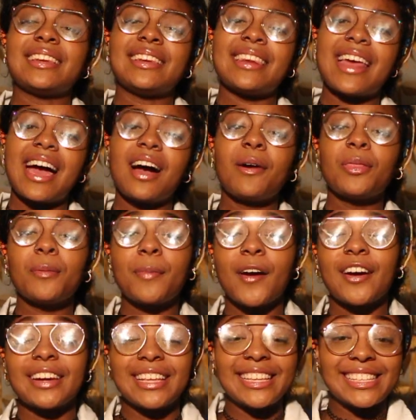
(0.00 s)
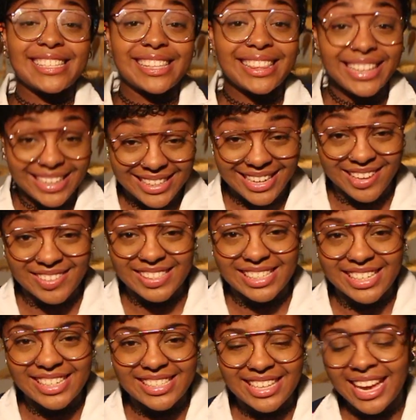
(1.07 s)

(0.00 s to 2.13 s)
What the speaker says: Now the party is lit downstairs,